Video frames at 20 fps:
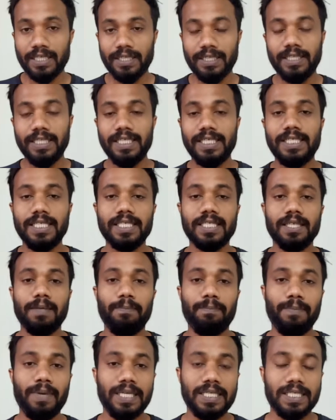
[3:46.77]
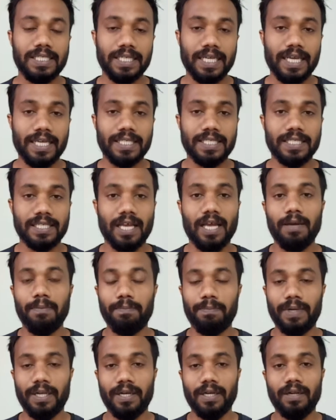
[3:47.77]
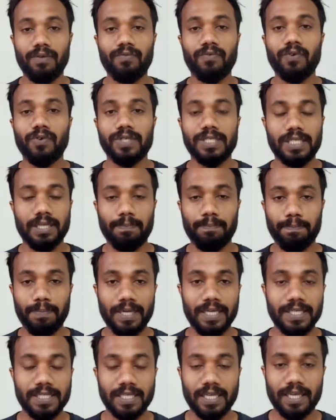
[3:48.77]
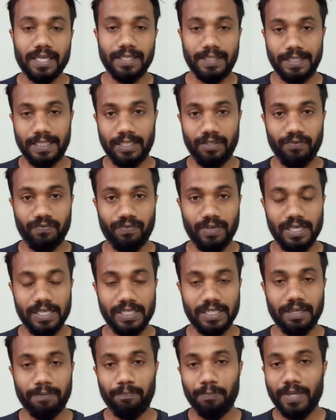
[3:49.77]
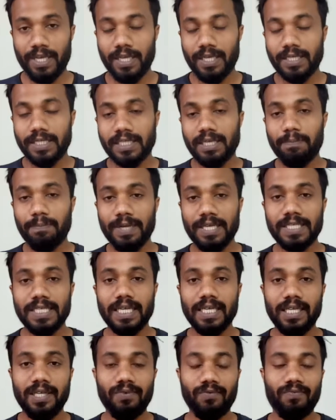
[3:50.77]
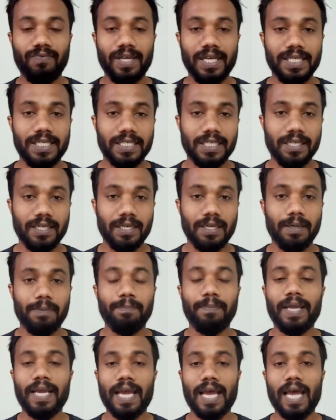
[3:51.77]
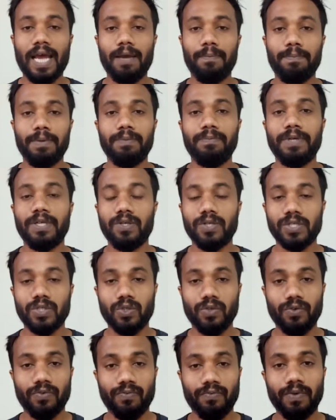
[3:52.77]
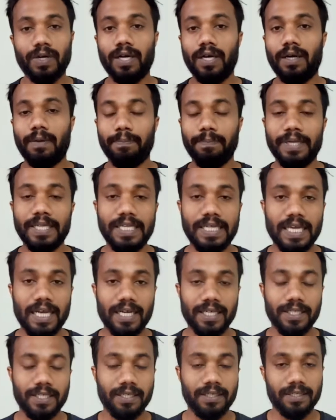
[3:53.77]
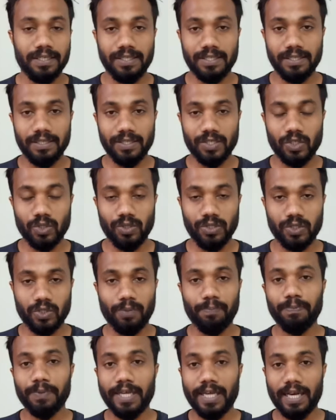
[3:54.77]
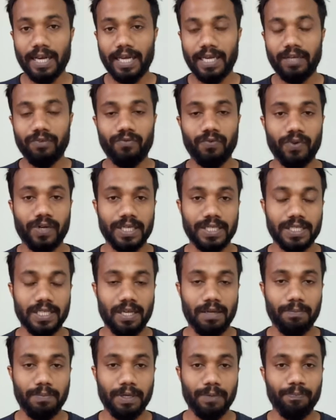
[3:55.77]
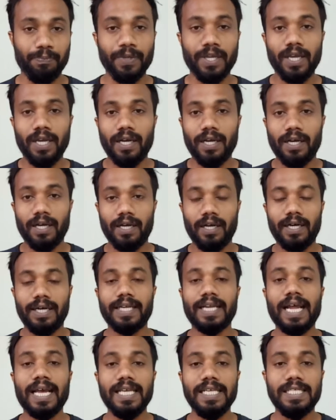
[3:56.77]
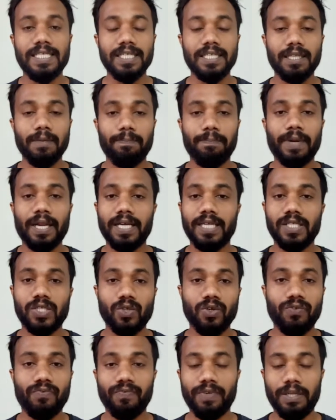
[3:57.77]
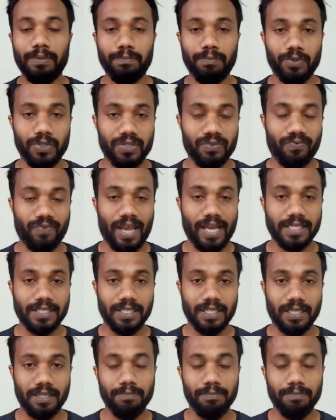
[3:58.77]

This is the best example for supply side inflation. Supply side inflation may happen because of many other reasons also, like for example, rise in the price of inputs, factor